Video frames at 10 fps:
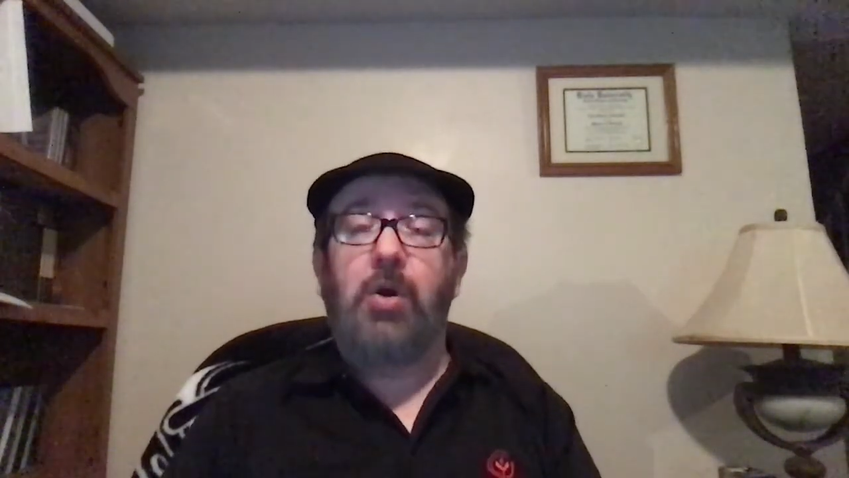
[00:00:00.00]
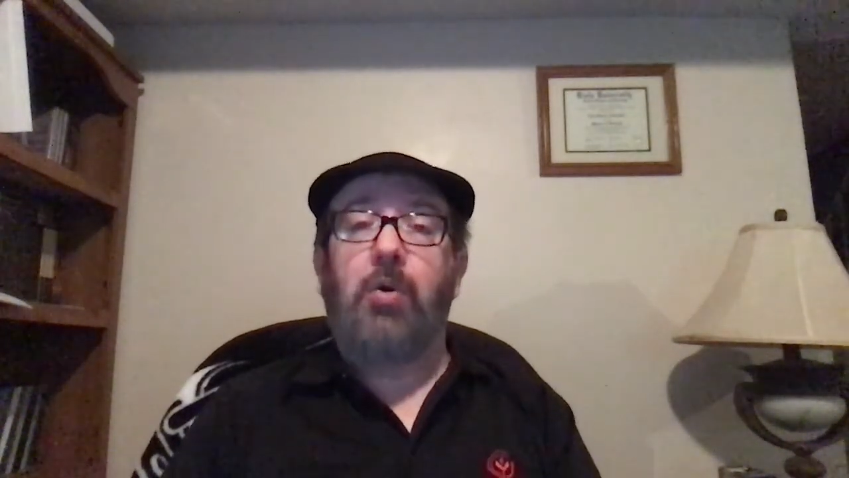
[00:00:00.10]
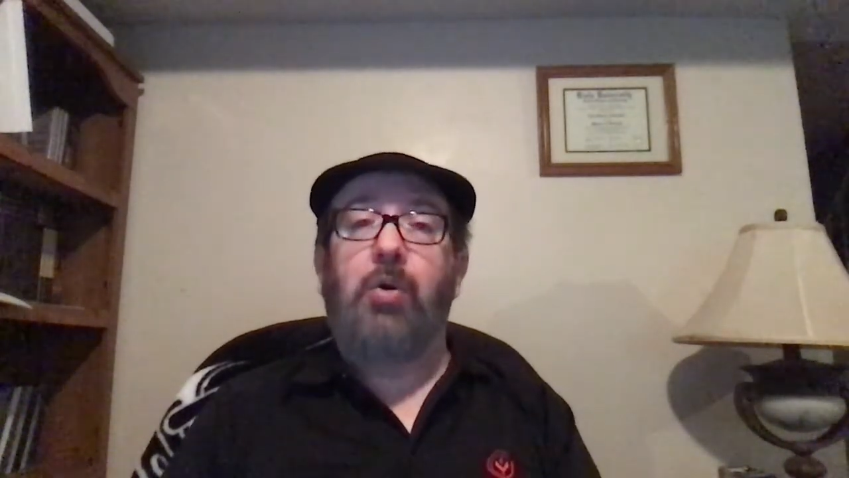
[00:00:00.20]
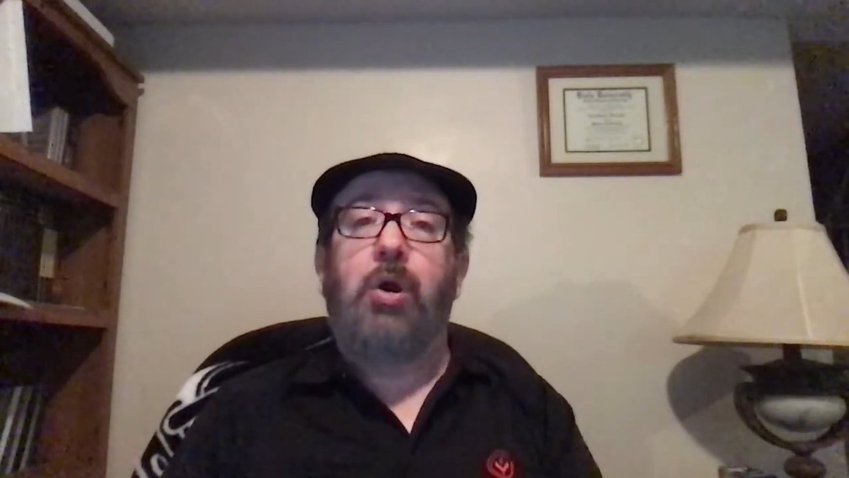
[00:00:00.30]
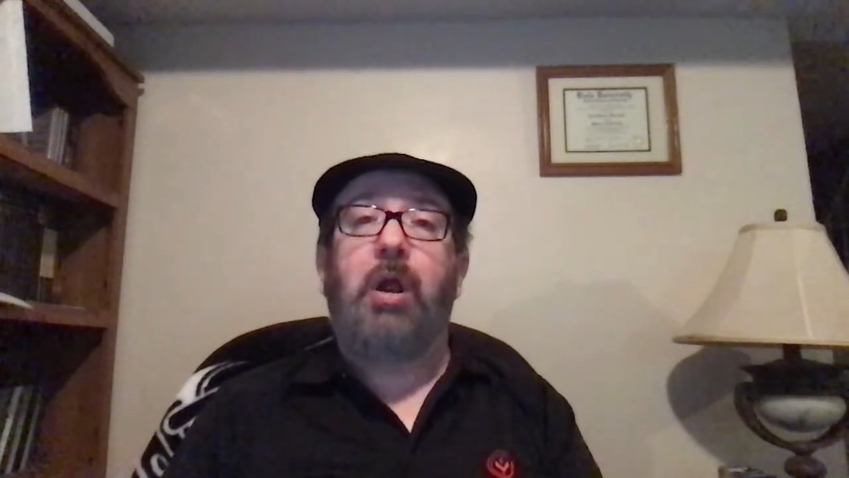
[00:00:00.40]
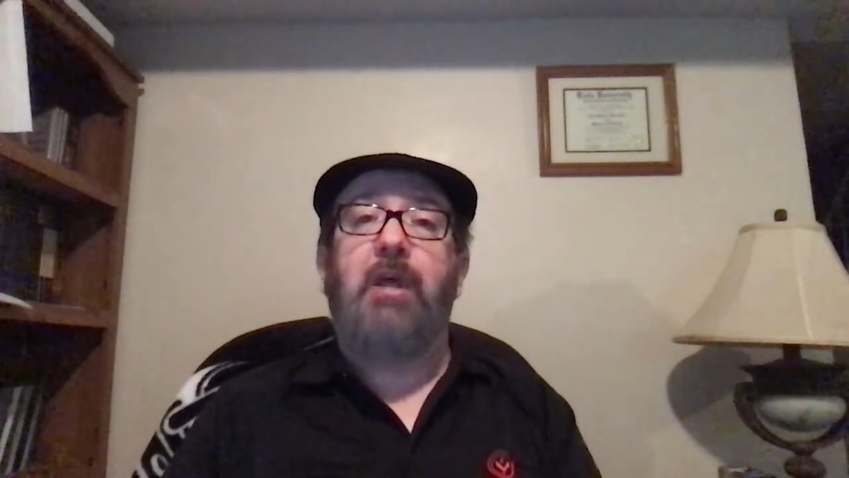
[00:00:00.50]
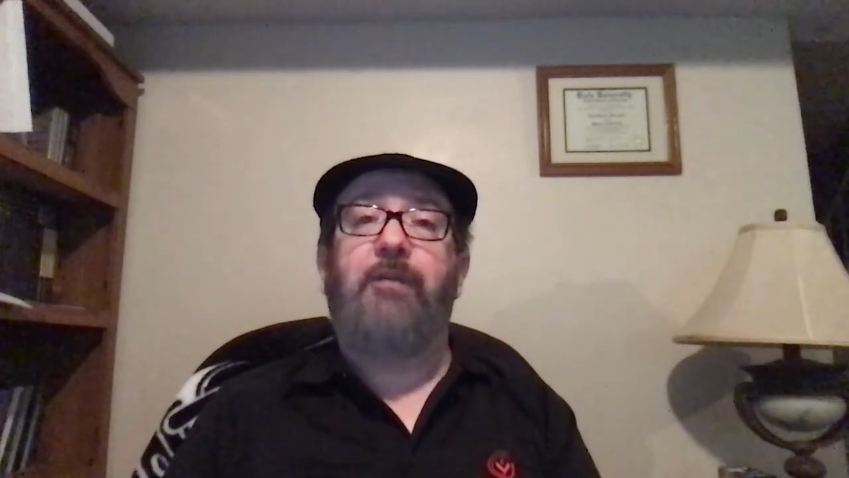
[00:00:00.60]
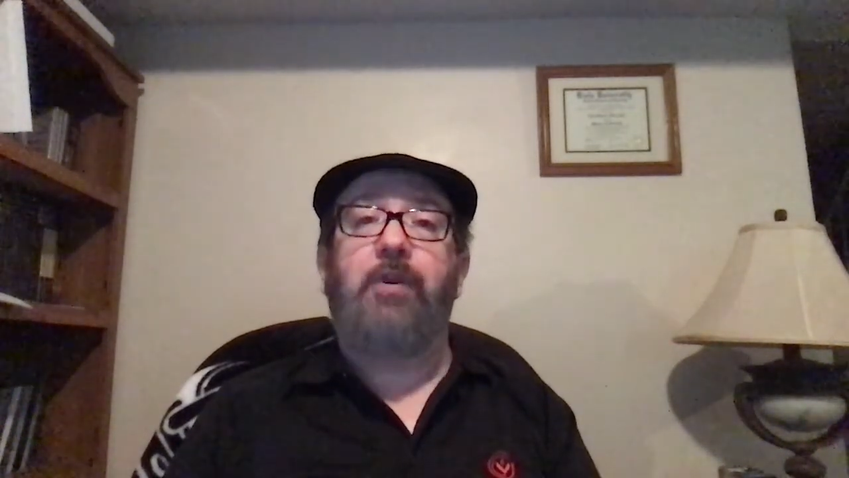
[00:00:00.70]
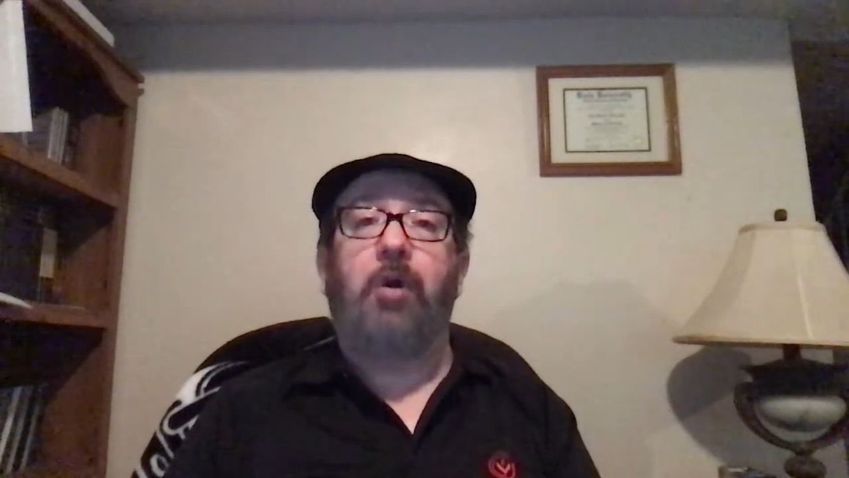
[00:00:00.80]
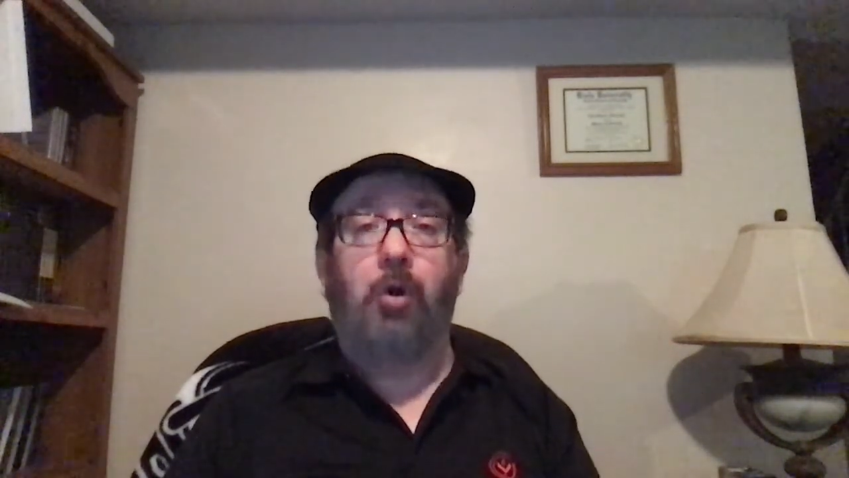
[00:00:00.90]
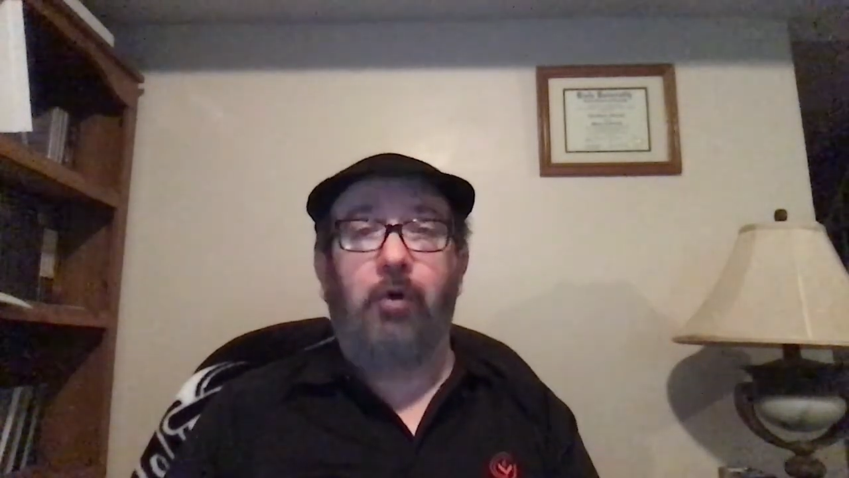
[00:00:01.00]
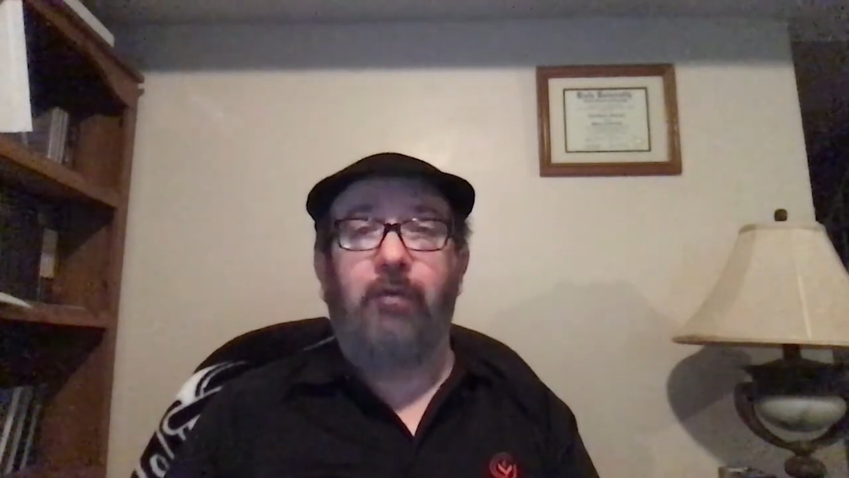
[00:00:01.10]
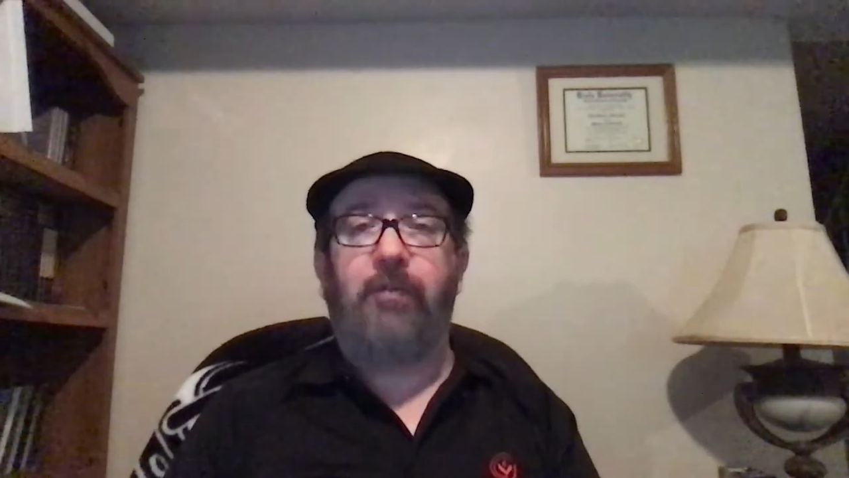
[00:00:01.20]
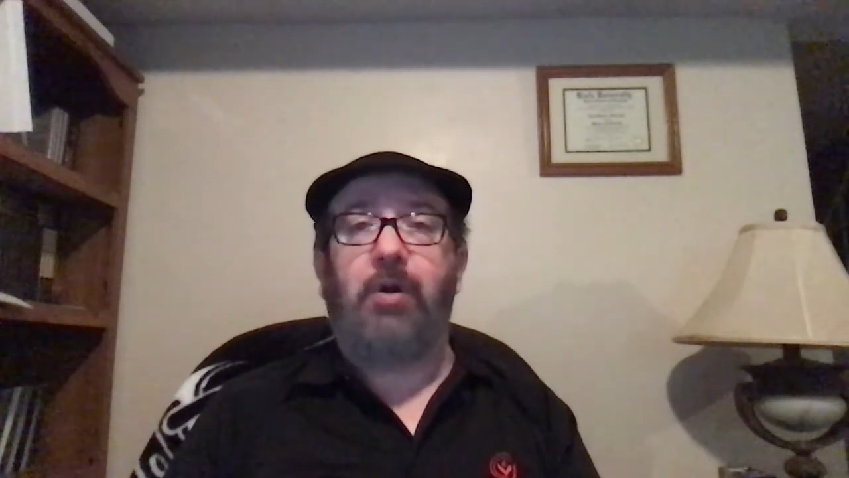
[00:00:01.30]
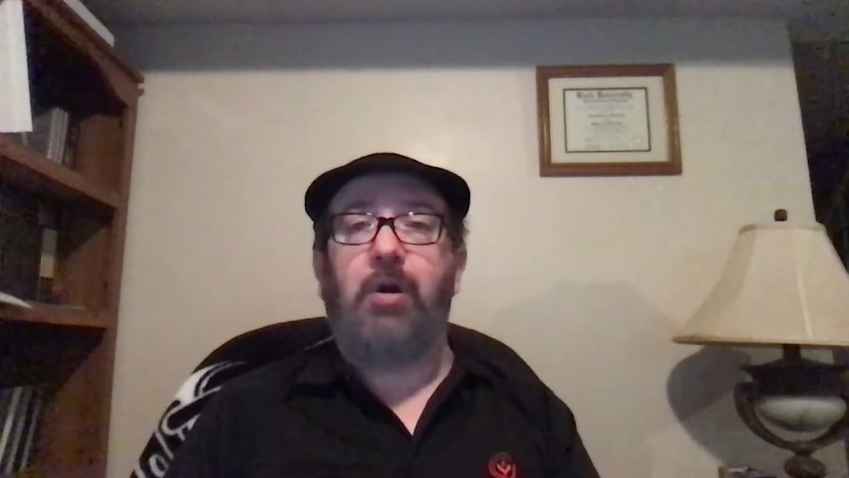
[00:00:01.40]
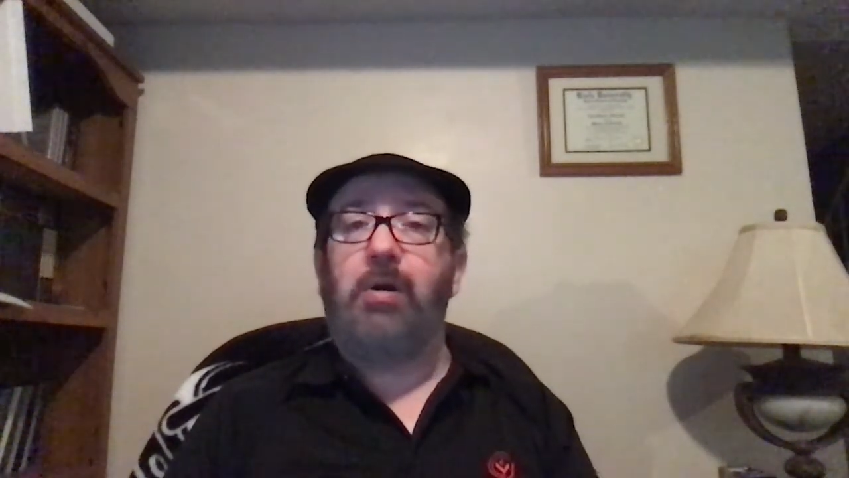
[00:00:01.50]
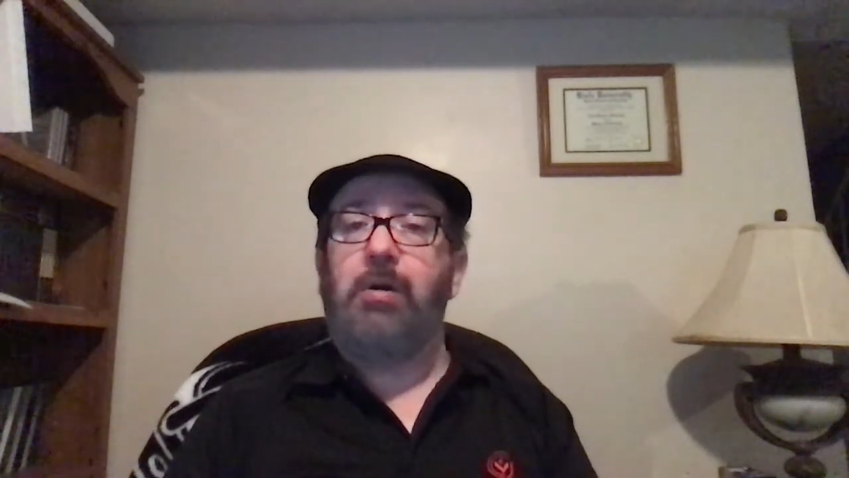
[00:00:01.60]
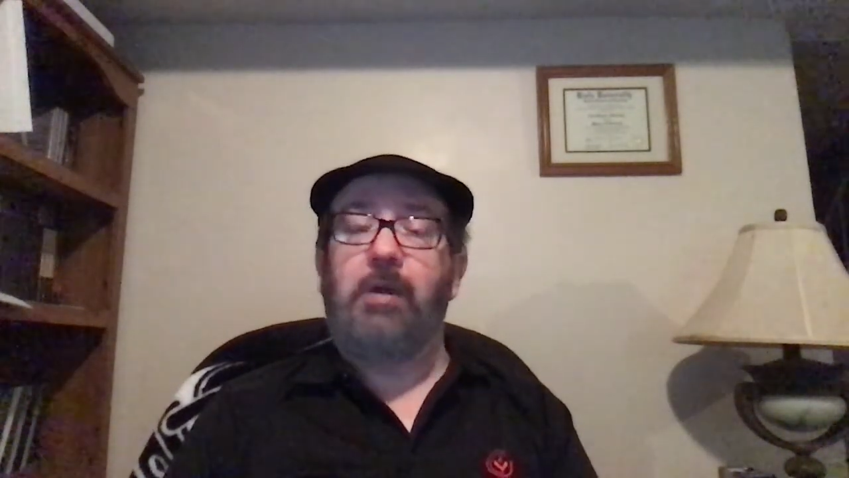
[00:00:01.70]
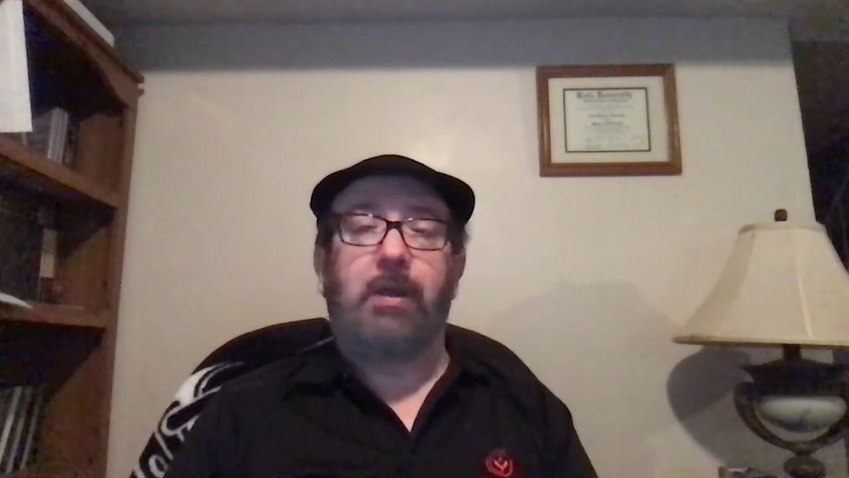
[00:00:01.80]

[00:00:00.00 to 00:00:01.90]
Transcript: Or if you're over,